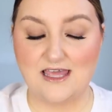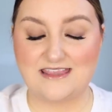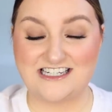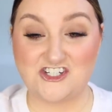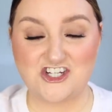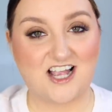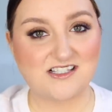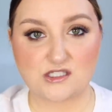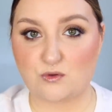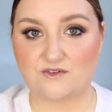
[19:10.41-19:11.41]
They
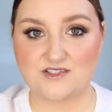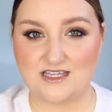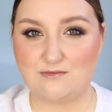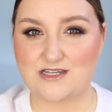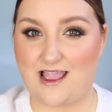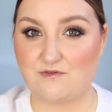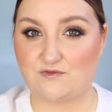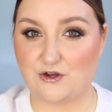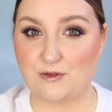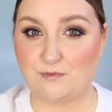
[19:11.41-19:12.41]
just sort of seem to have a
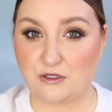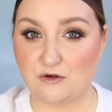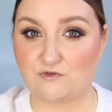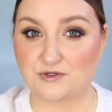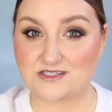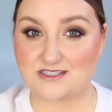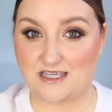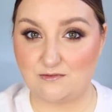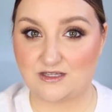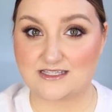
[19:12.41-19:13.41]
very beautiful,
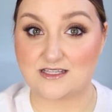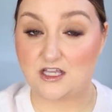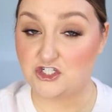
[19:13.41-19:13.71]
seamless,